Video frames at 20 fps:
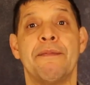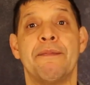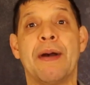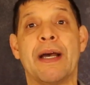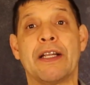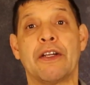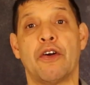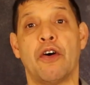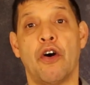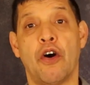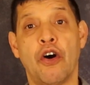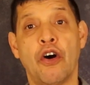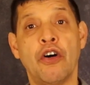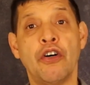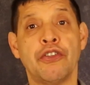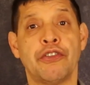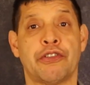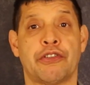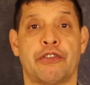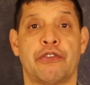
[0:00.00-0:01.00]
But
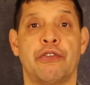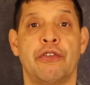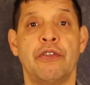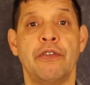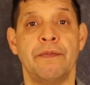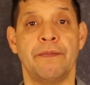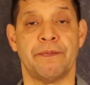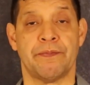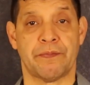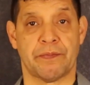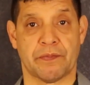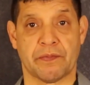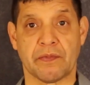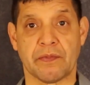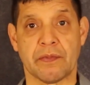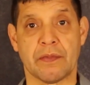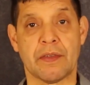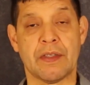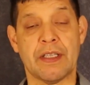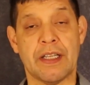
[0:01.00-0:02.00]
also,
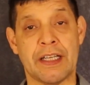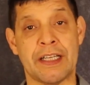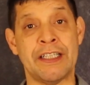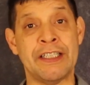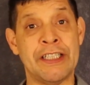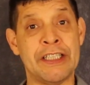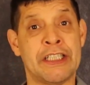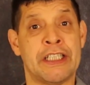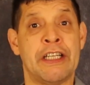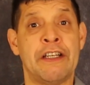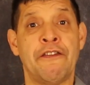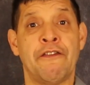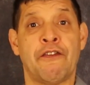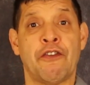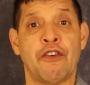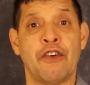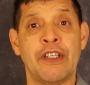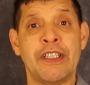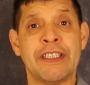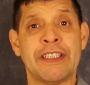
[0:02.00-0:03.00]
these
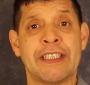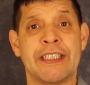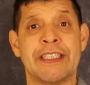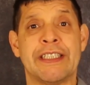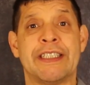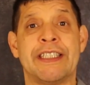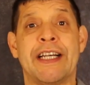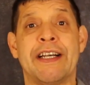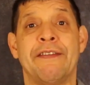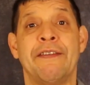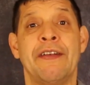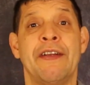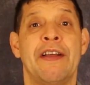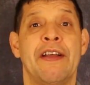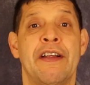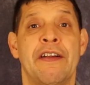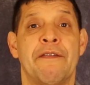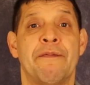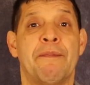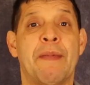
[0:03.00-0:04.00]
influencers, their
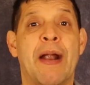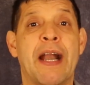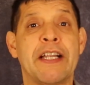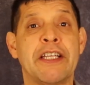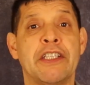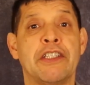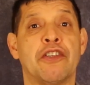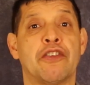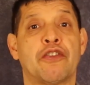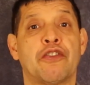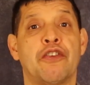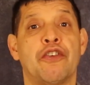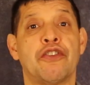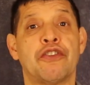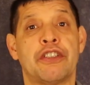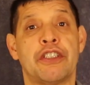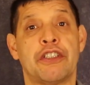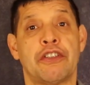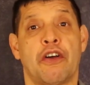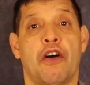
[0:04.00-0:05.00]
marginal
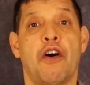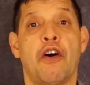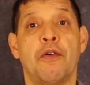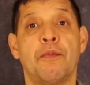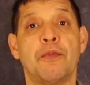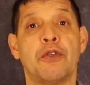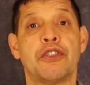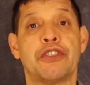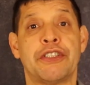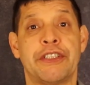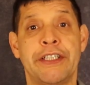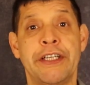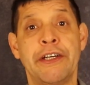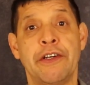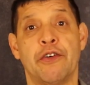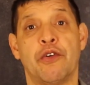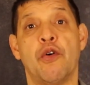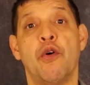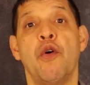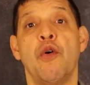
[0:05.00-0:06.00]
cost is almost
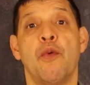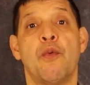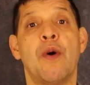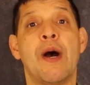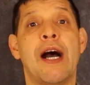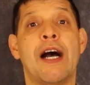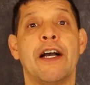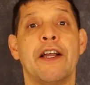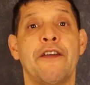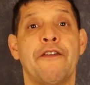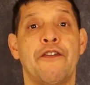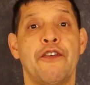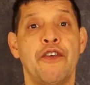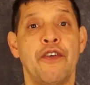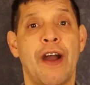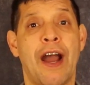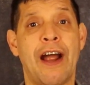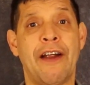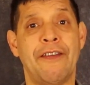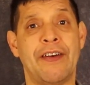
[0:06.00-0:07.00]
zero. While if
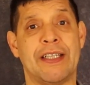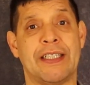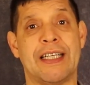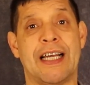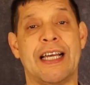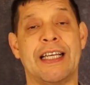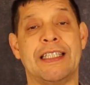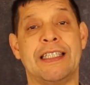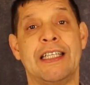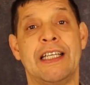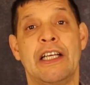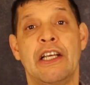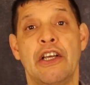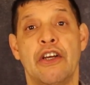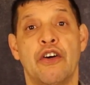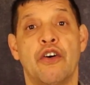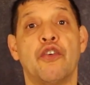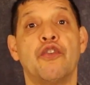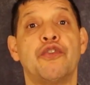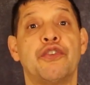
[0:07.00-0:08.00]
you advertise
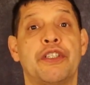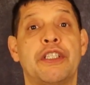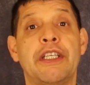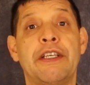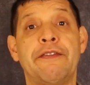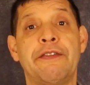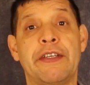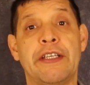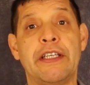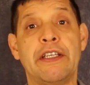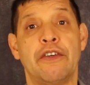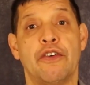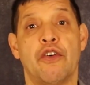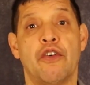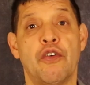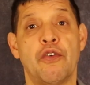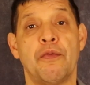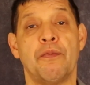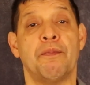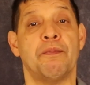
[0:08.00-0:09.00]
on TV
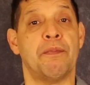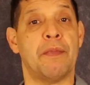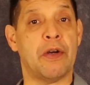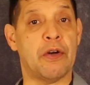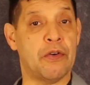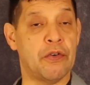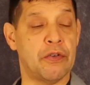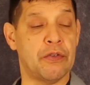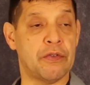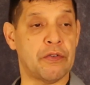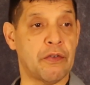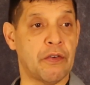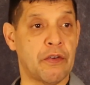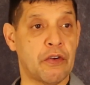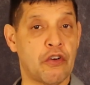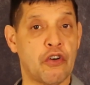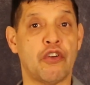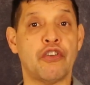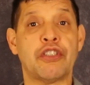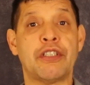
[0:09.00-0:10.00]
or on,
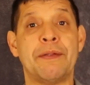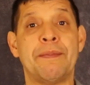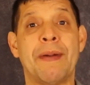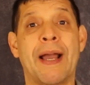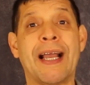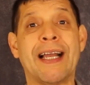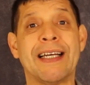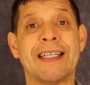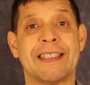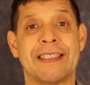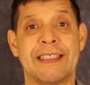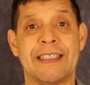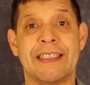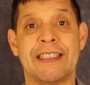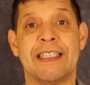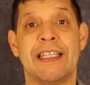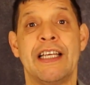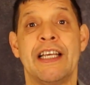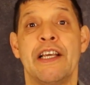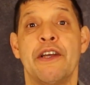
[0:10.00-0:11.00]
on glossy
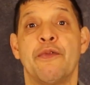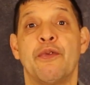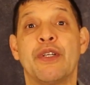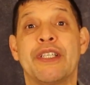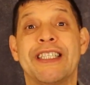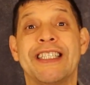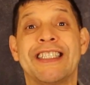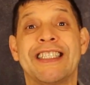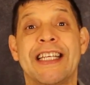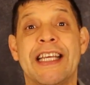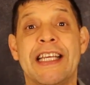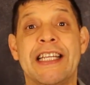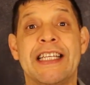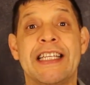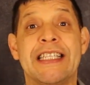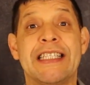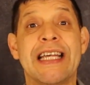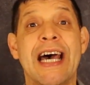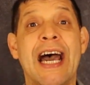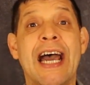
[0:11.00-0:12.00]
magazines, which is a
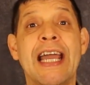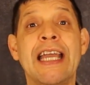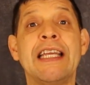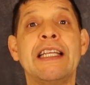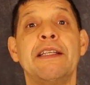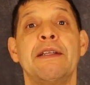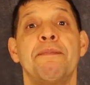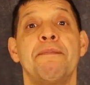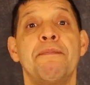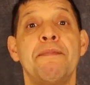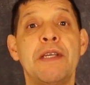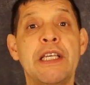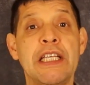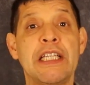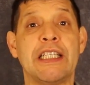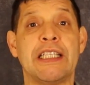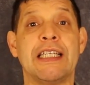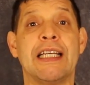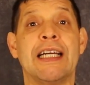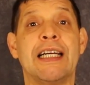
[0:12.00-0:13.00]
dying
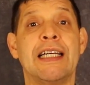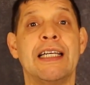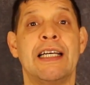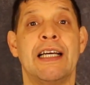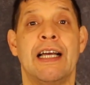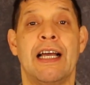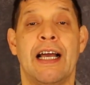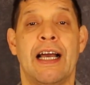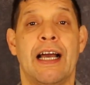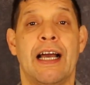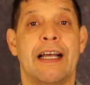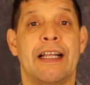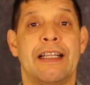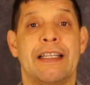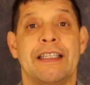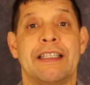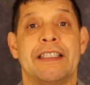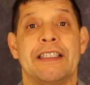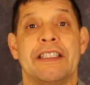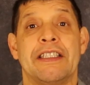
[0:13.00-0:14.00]
media,
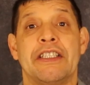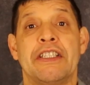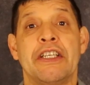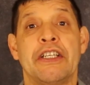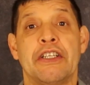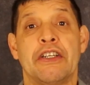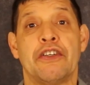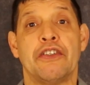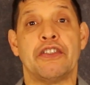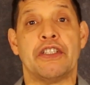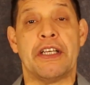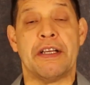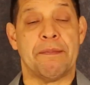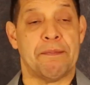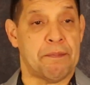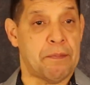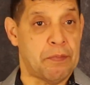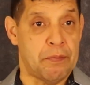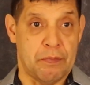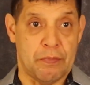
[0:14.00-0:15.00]
you know
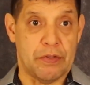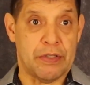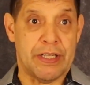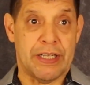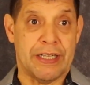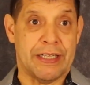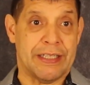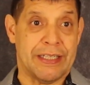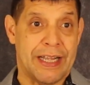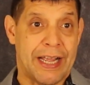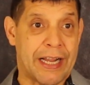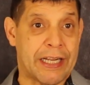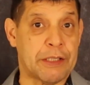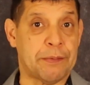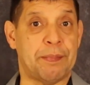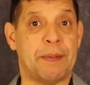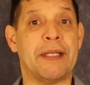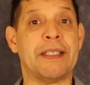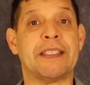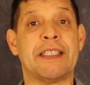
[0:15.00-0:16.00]
the, the the
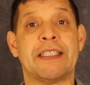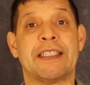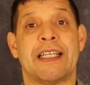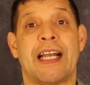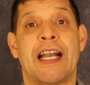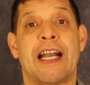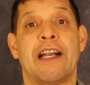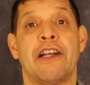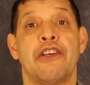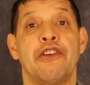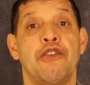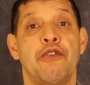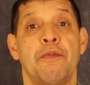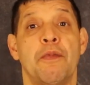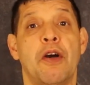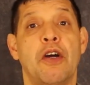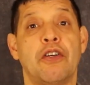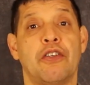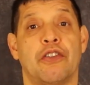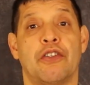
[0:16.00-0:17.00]
expenses are
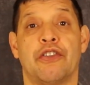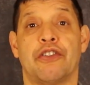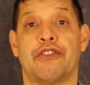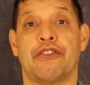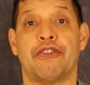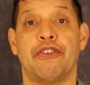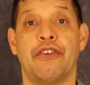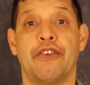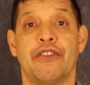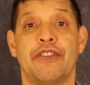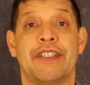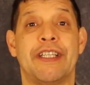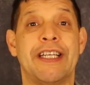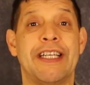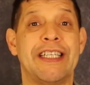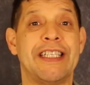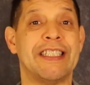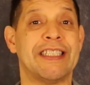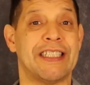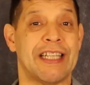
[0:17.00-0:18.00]
humongous so
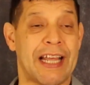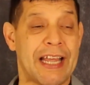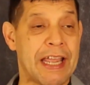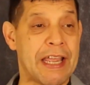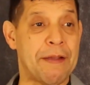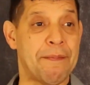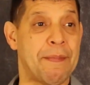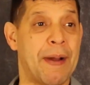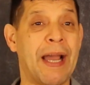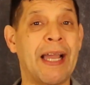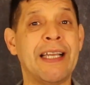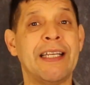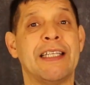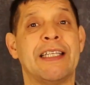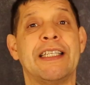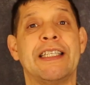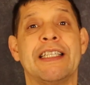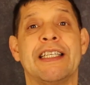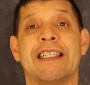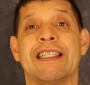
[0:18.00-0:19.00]
there is a bind
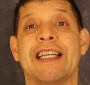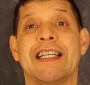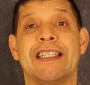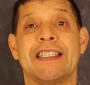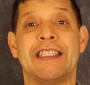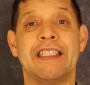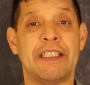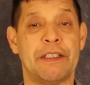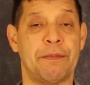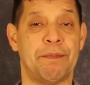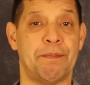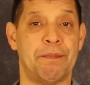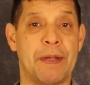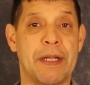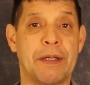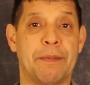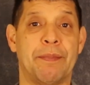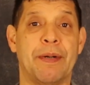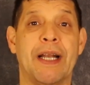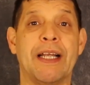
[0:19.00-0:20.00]
here that these
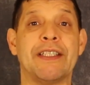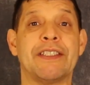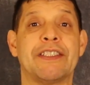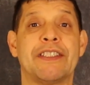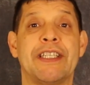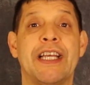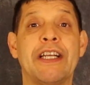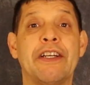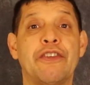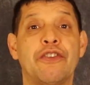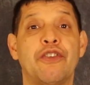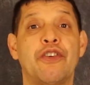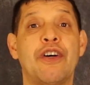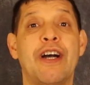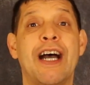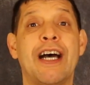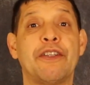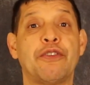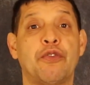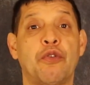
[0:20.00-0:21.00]
big brands they don't know
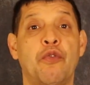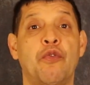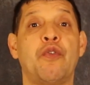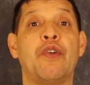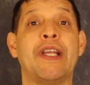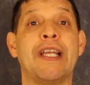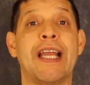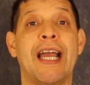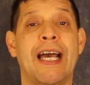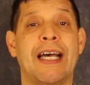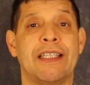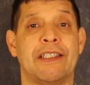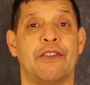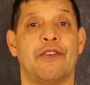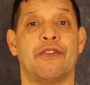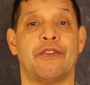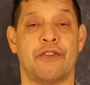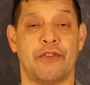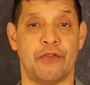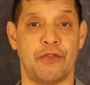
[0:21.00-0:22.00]
how to react
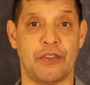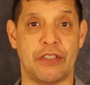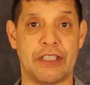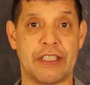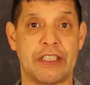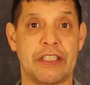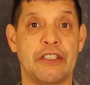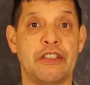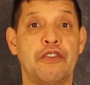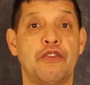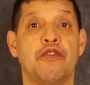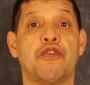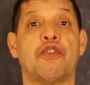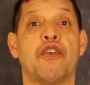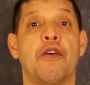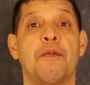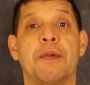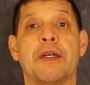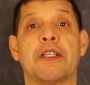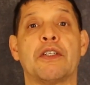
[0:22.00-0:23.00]
to this
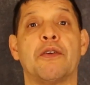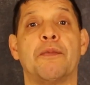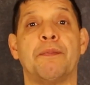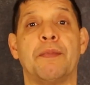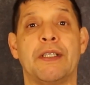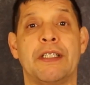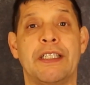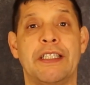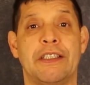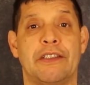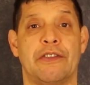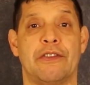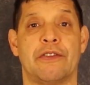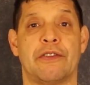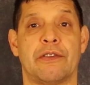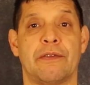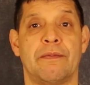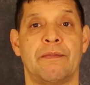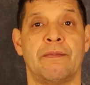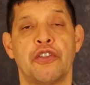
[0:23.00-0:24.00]
newcomer
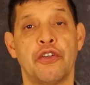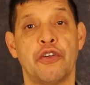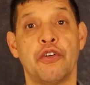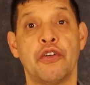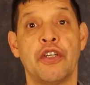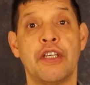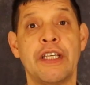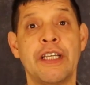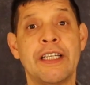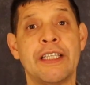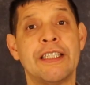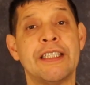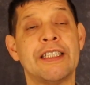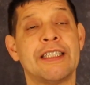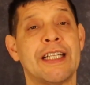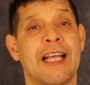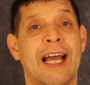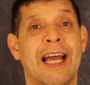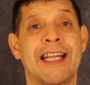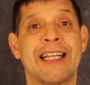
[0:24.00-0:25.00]
competition so here
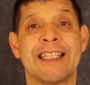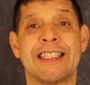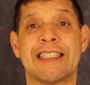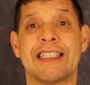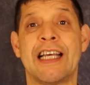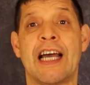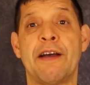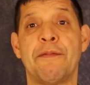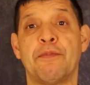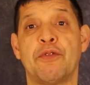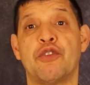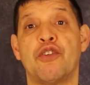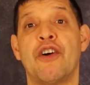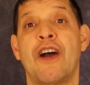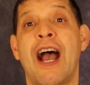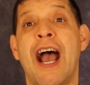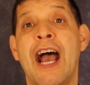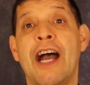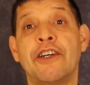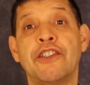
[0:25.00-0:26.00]
is an example
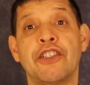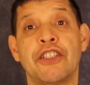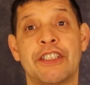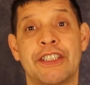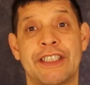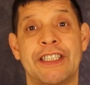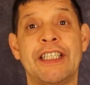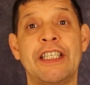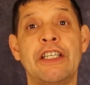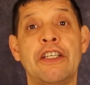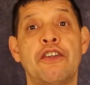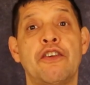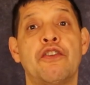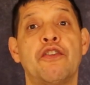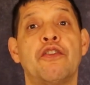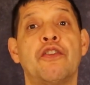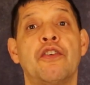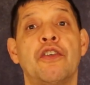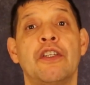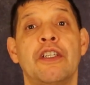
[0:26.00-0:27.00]
how
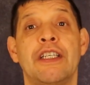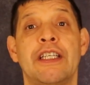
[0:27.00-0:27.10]
single